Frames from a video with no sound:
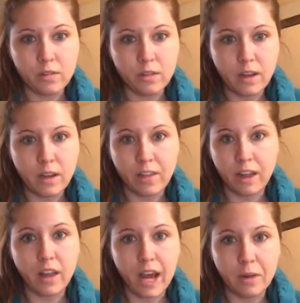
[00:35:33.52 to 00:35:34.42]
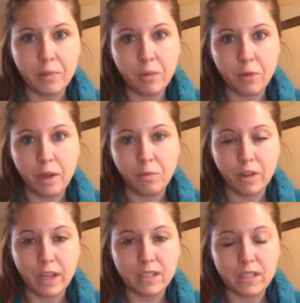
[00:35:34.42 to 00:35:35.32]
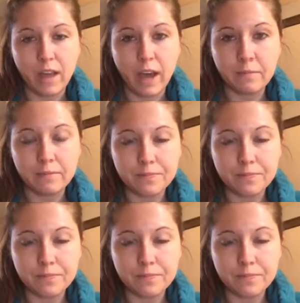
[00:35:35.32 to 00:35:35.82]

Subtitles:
I think a lot of people can relate to that.